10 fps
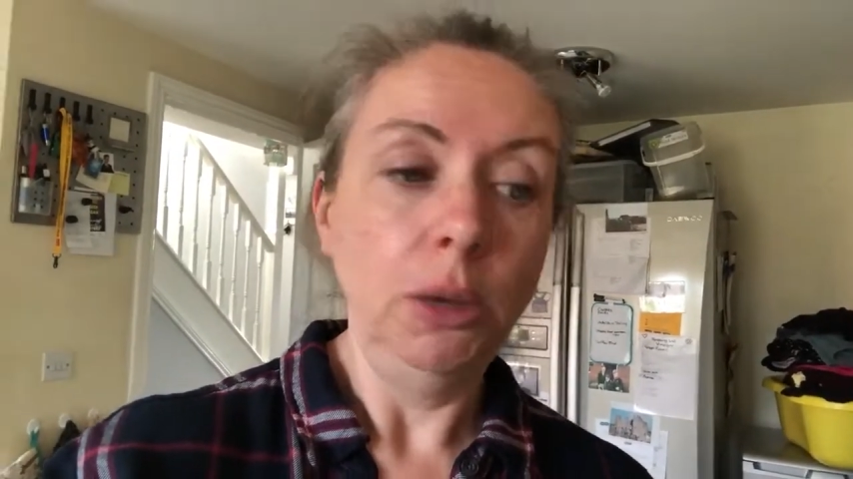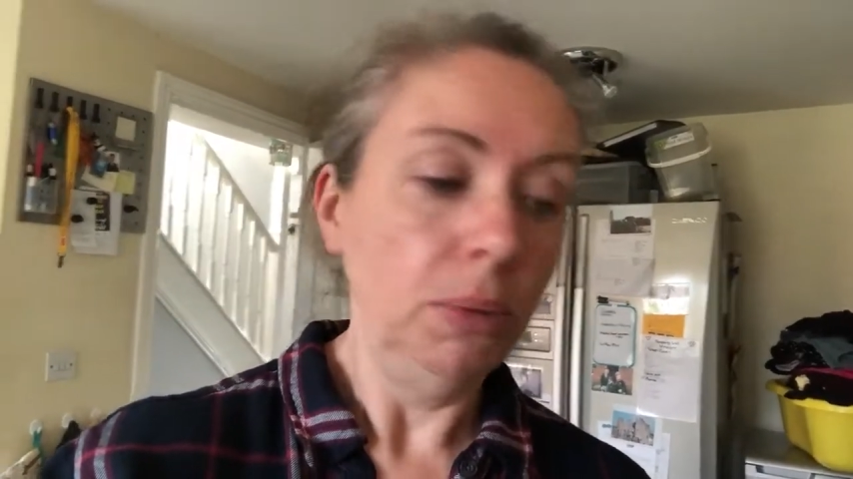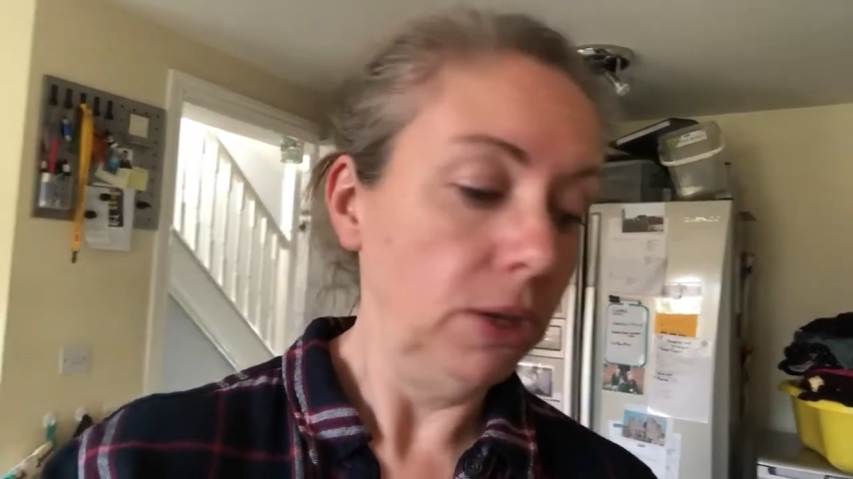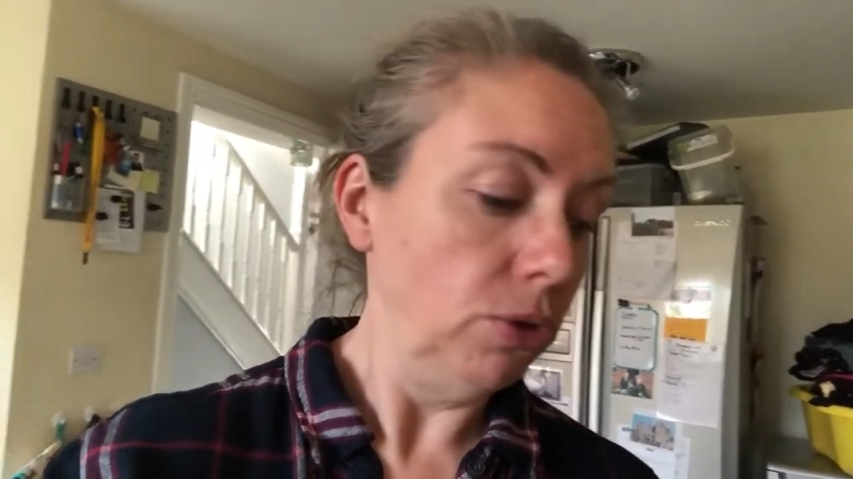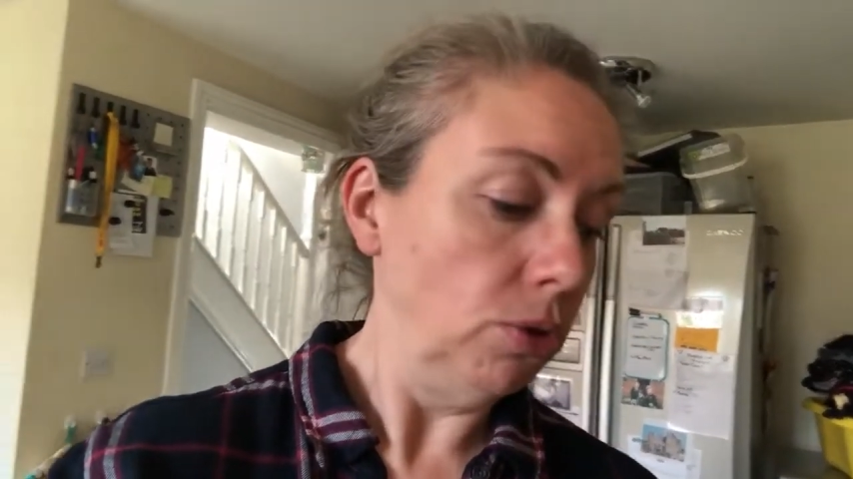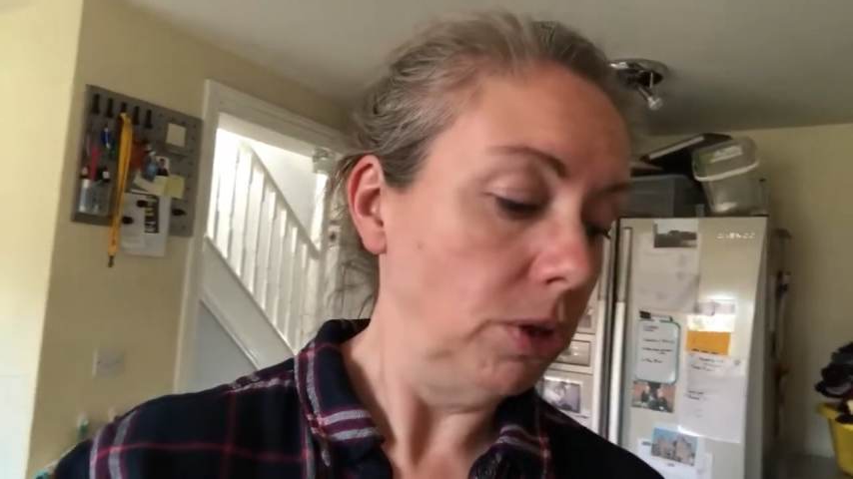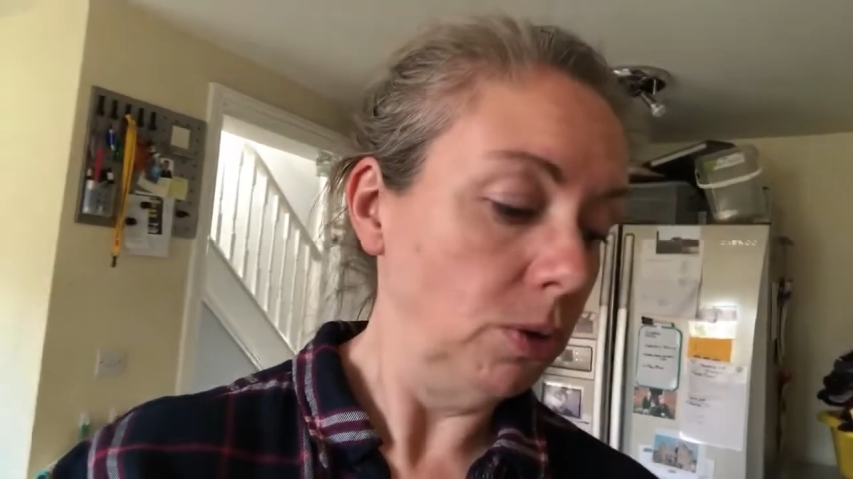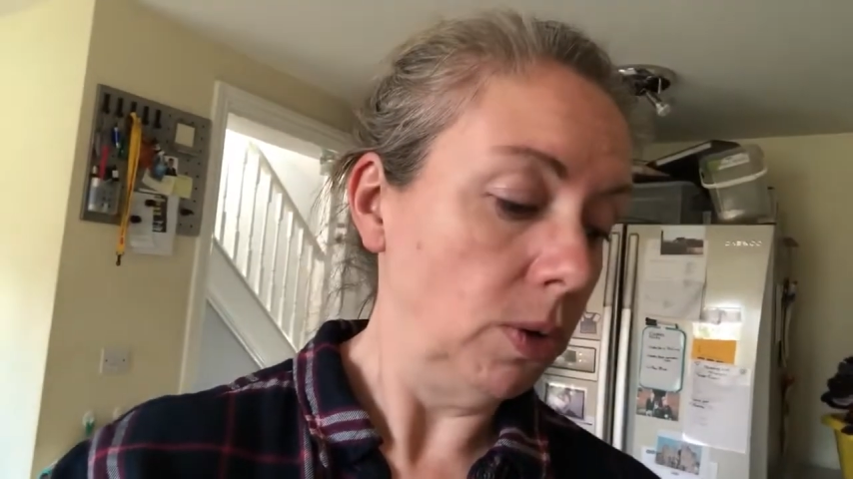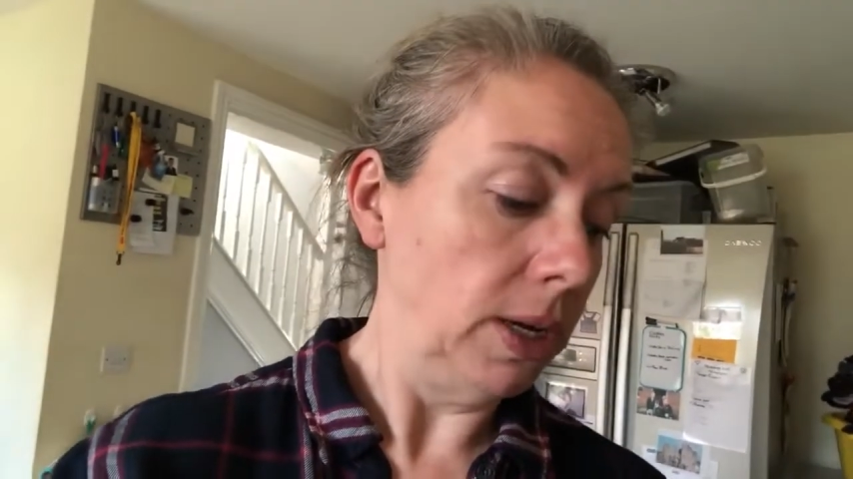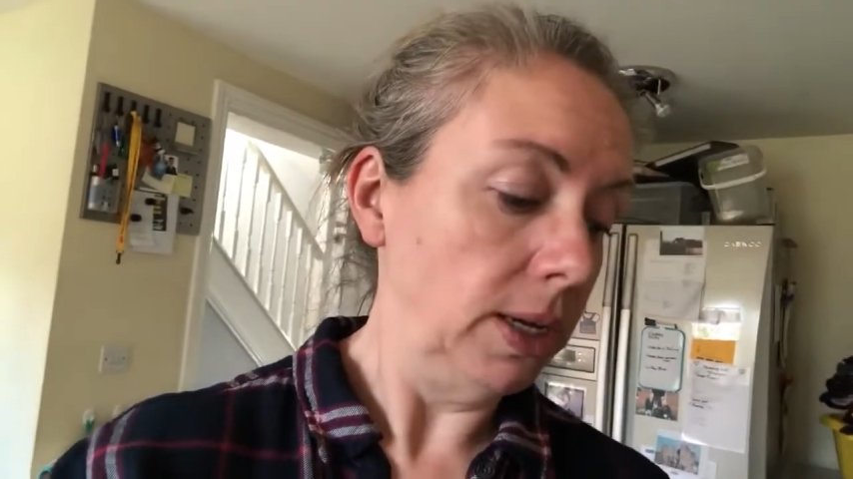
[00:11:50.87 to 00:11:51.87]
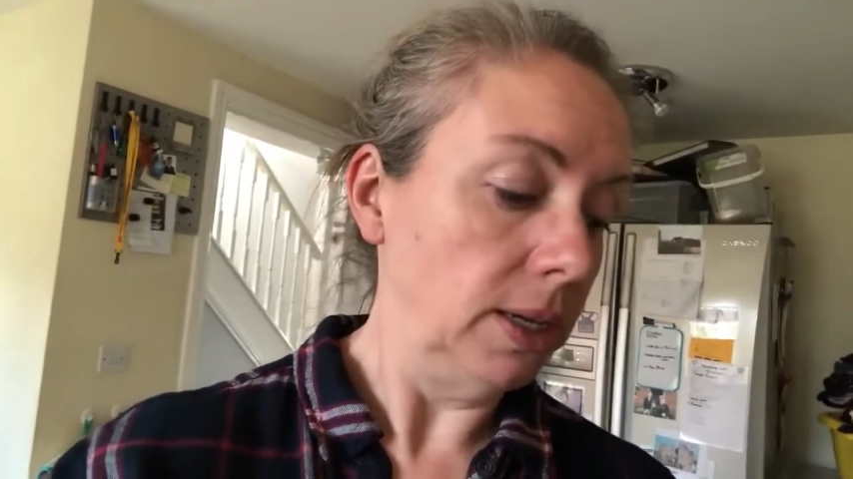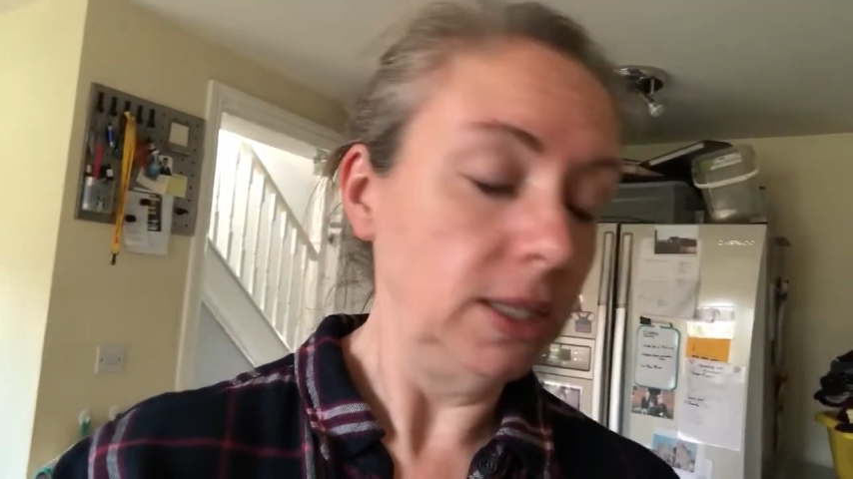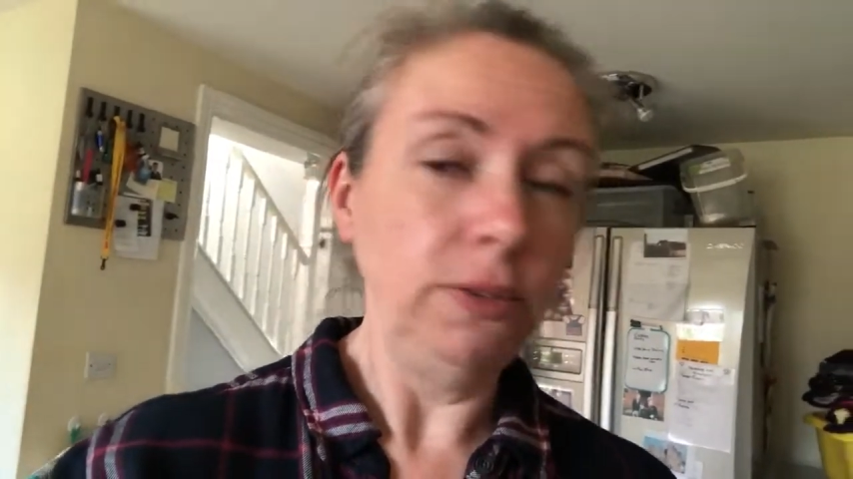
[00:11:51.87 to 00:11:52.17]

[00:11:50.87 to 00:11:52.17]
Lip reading: but I thought they were quite nice.